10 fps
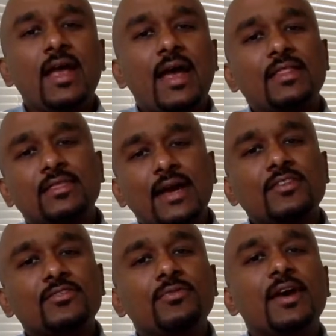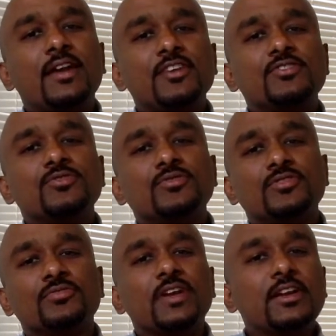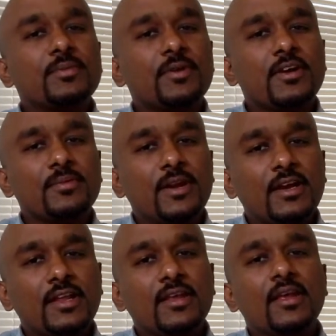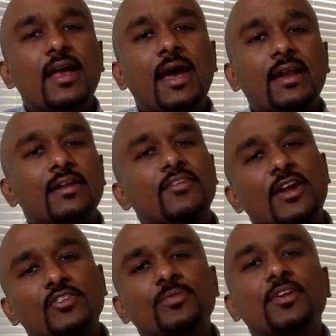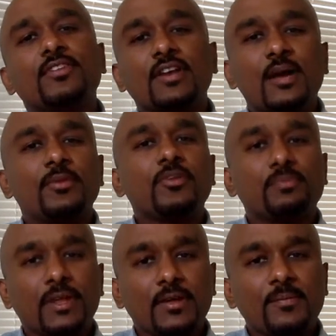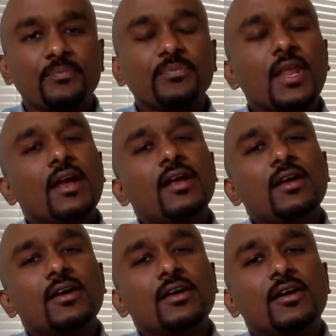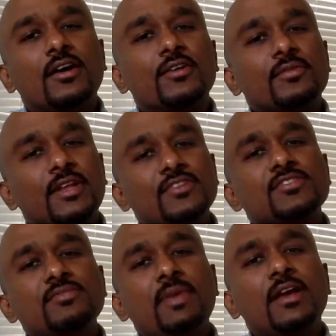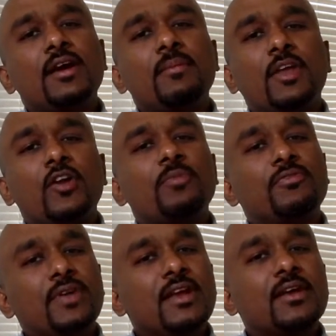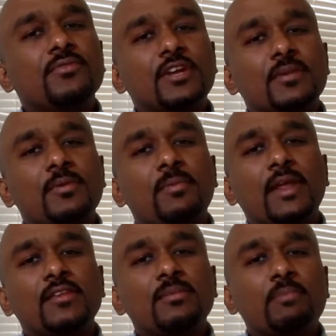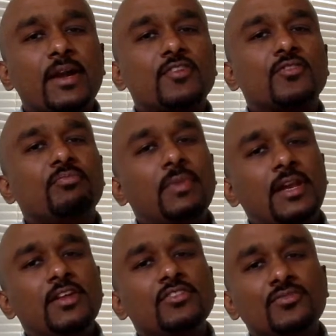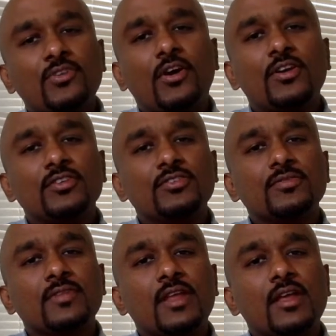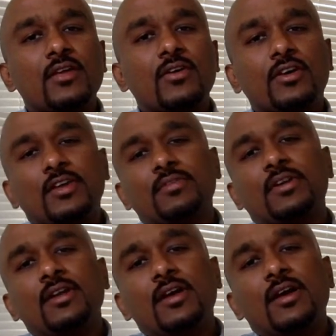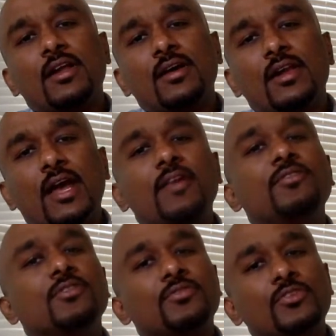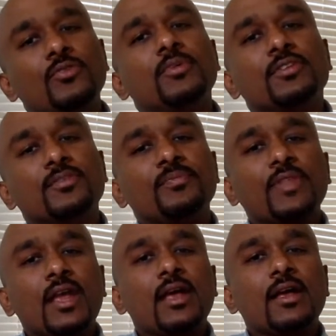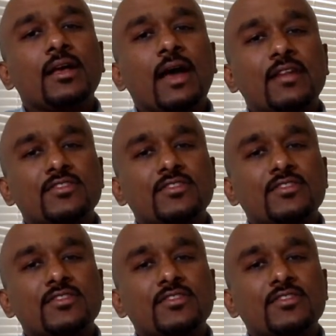And that's where issues of interpretability and transparency come into play. A decision maker may not be very comfortable placing bets of millions of dollars or even lives of humans at